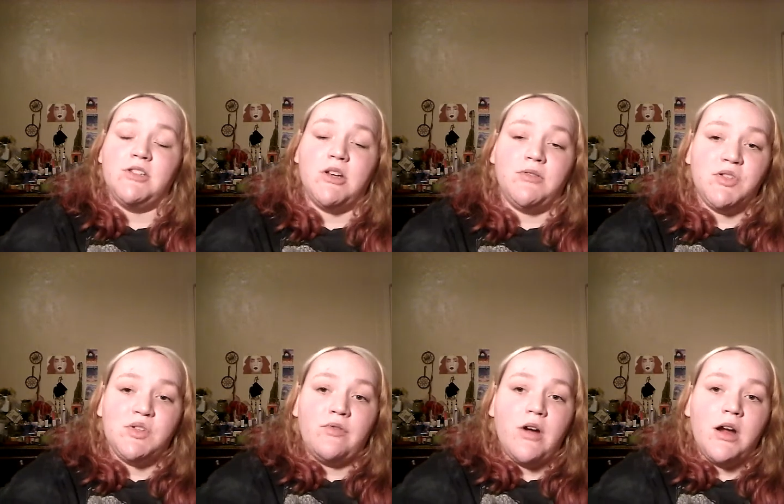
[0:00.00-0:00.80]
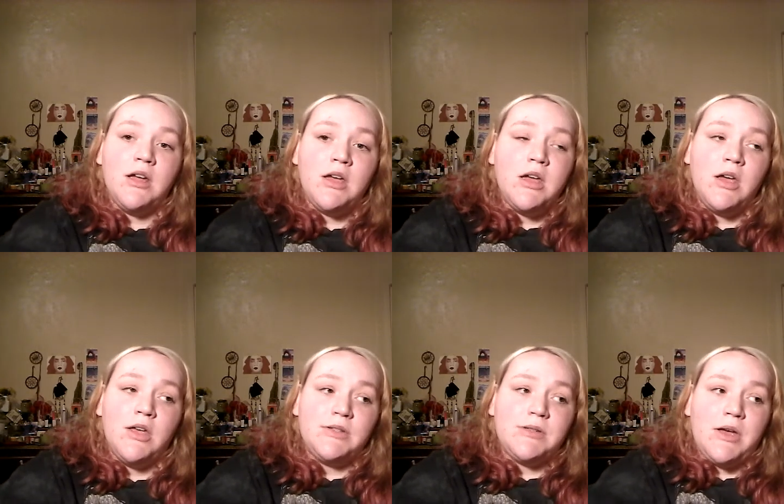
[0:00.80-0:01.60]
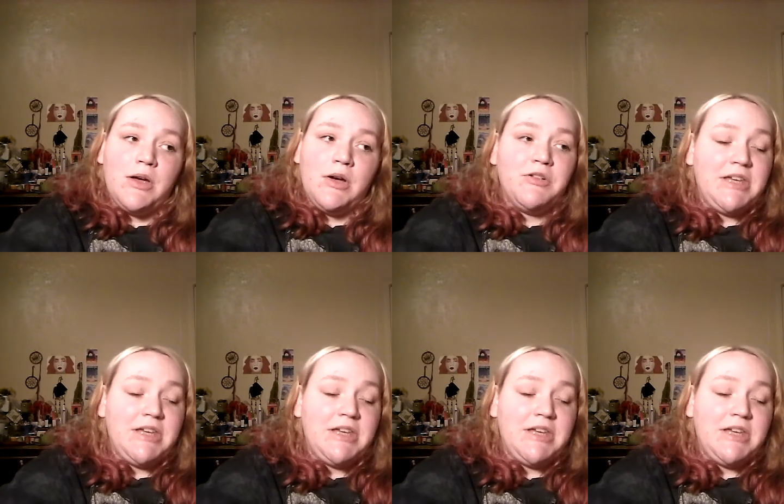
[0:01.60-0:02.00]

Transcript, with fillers: shown you so far, so